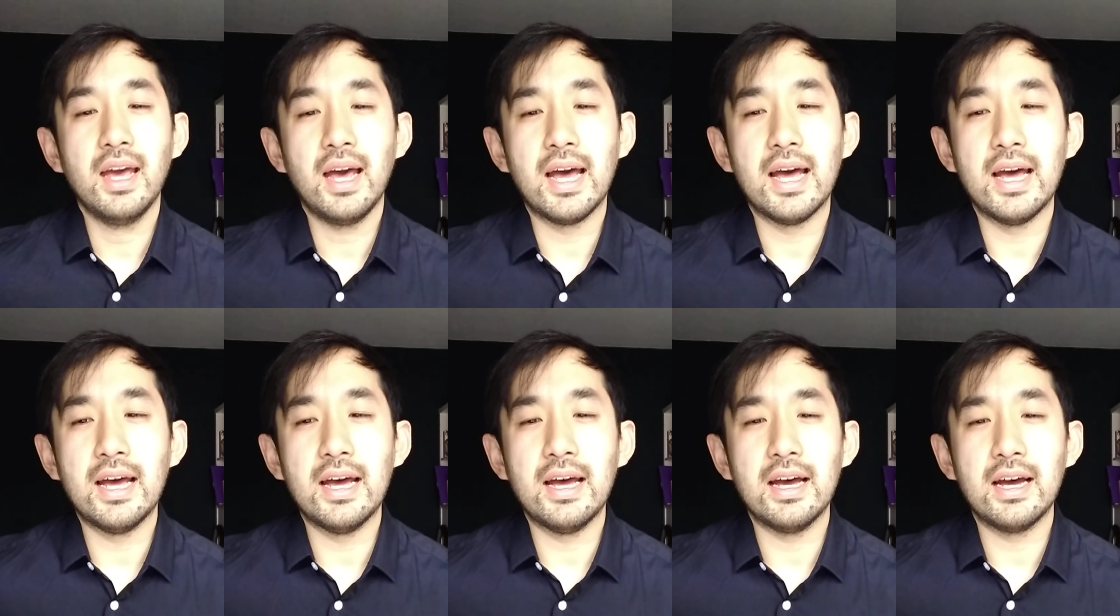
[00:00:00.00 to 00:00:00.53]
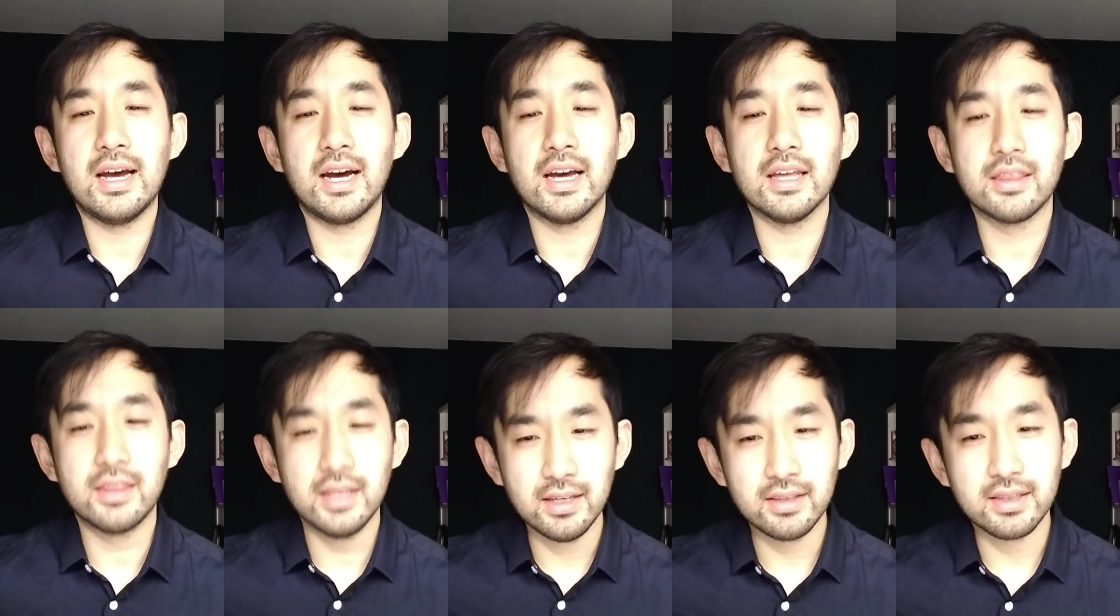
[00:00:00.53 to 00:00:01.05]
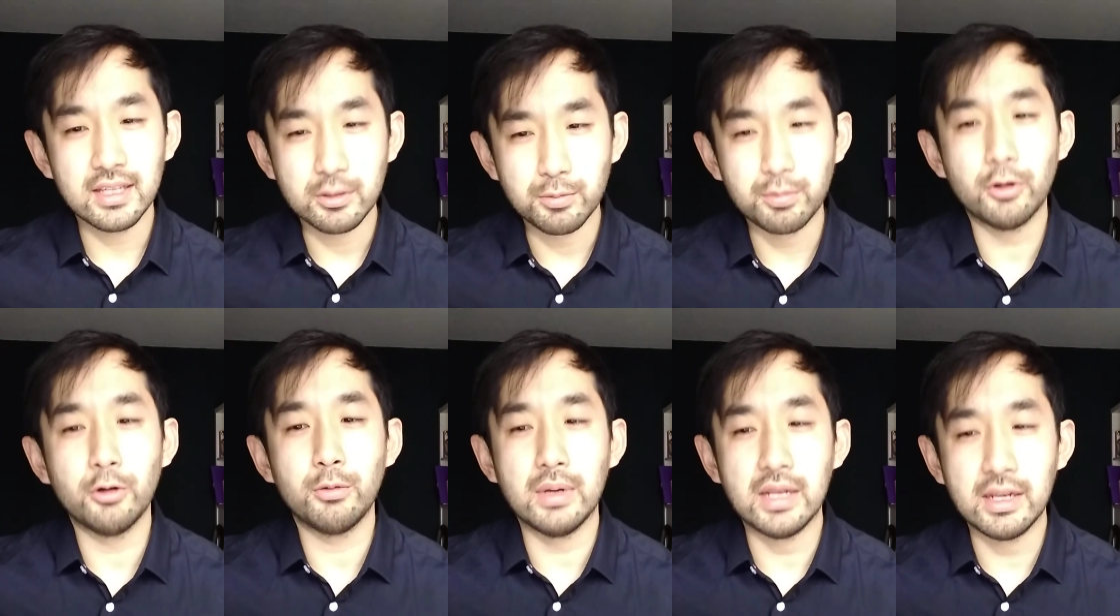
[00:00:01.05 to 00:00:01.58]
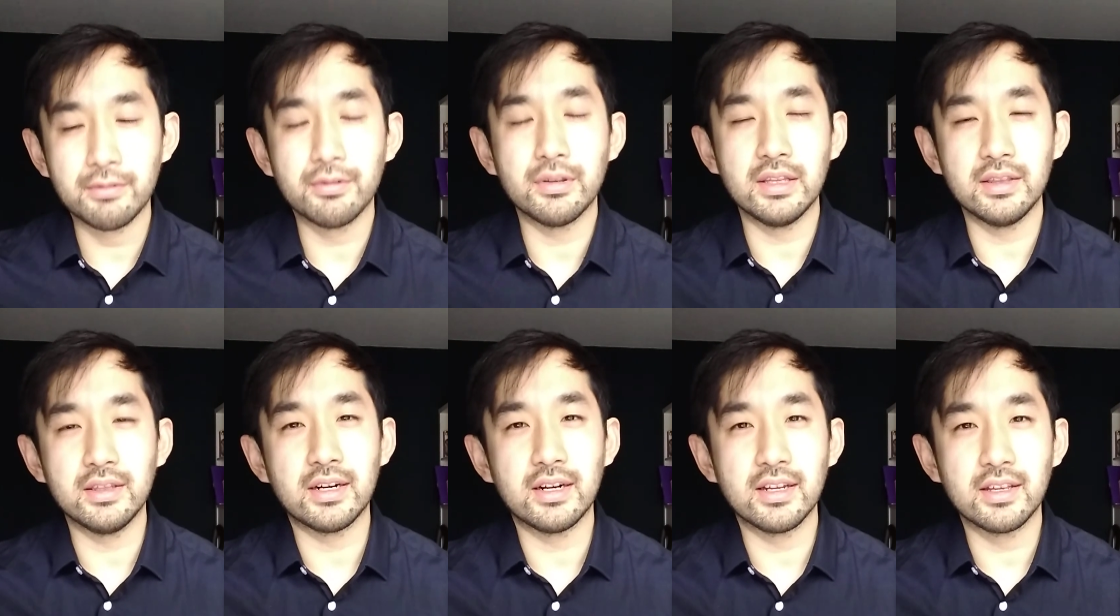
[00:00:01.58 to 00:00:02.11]
I think that's probably
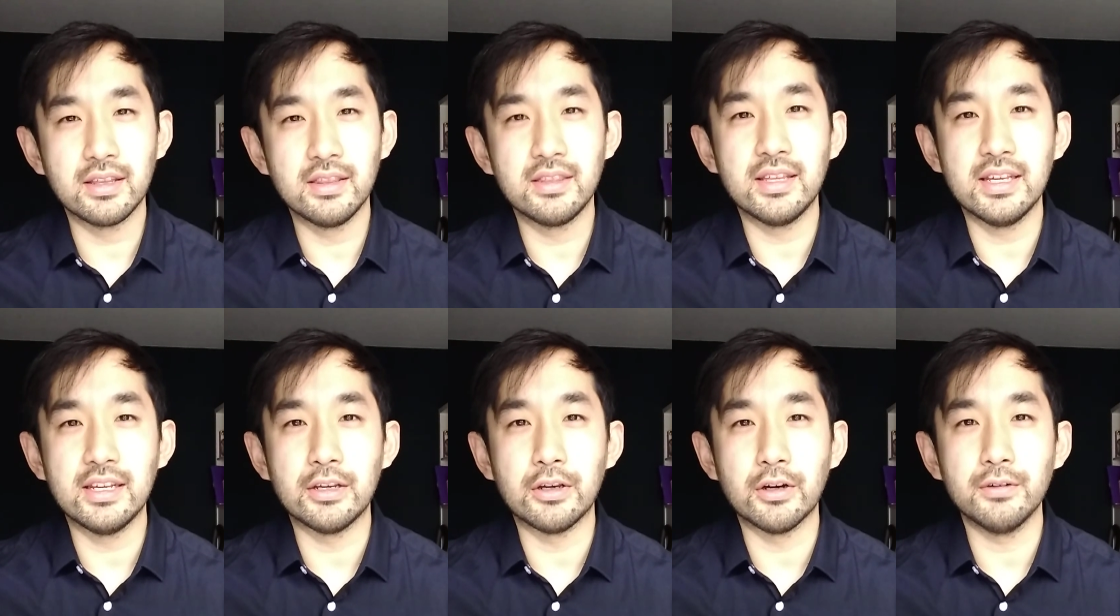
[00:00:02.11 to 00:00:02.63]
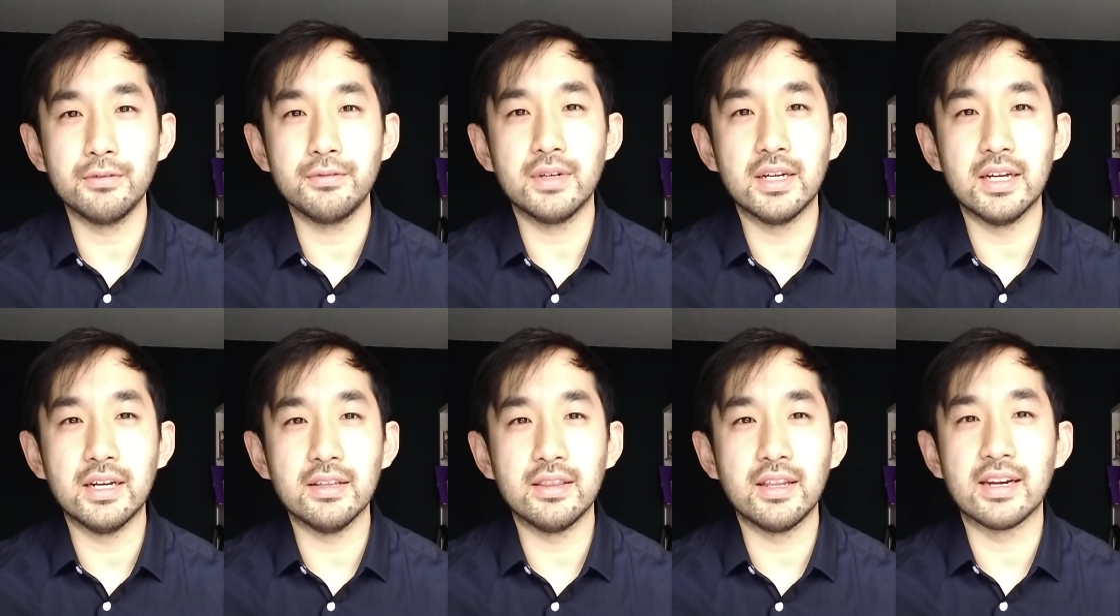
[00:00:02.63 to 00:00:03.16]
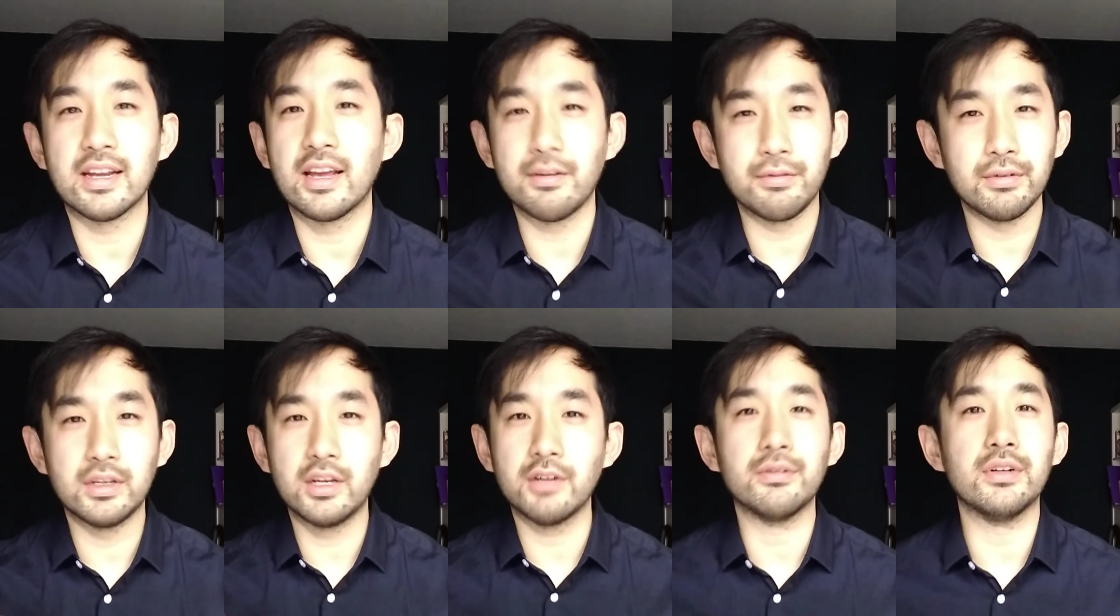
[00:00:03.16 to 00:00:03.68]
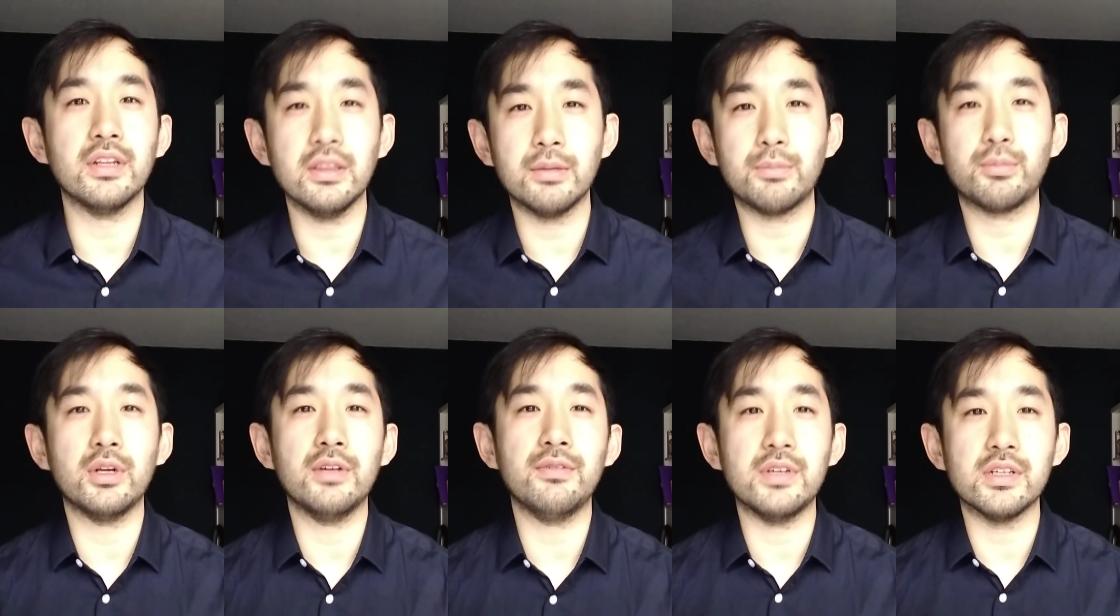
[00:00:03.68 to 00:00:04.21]
everything that I can think of that I haven't covered in the
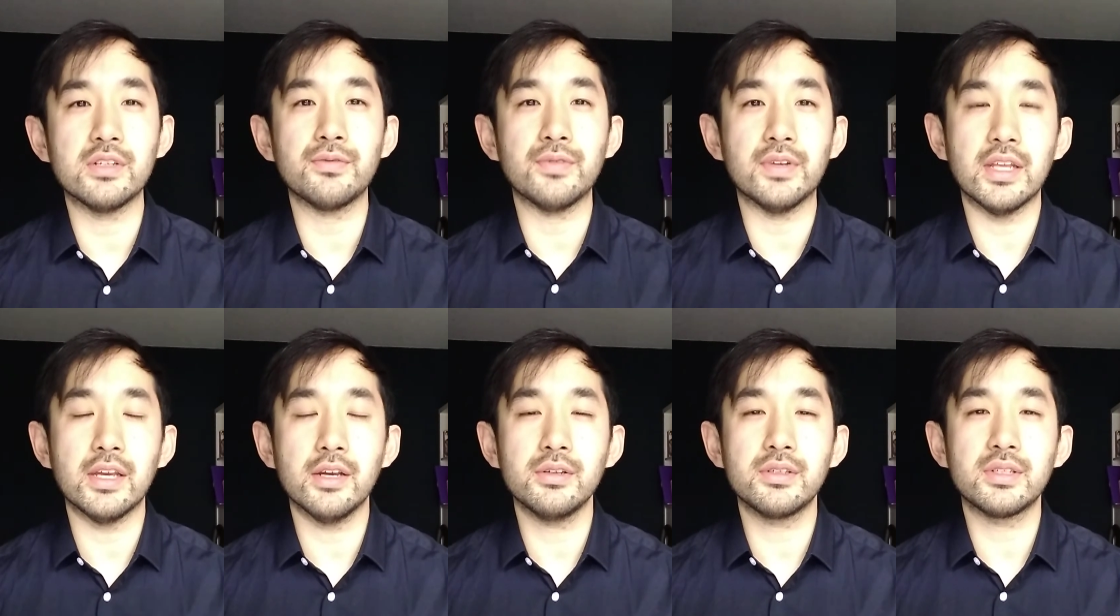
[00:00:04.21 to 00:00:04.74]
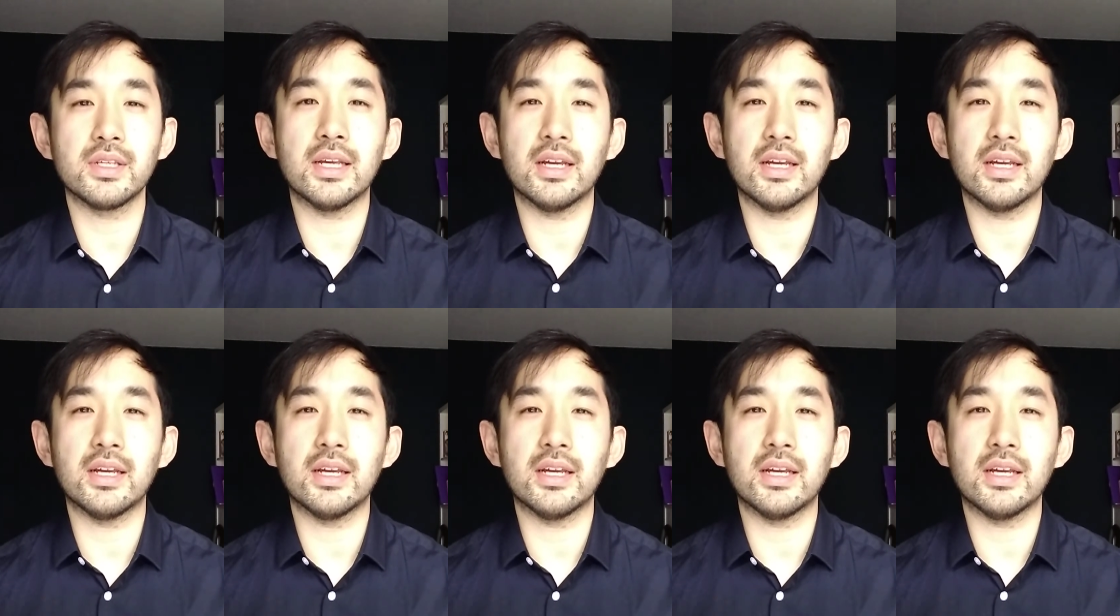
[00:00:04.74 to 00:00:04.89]
previous videos.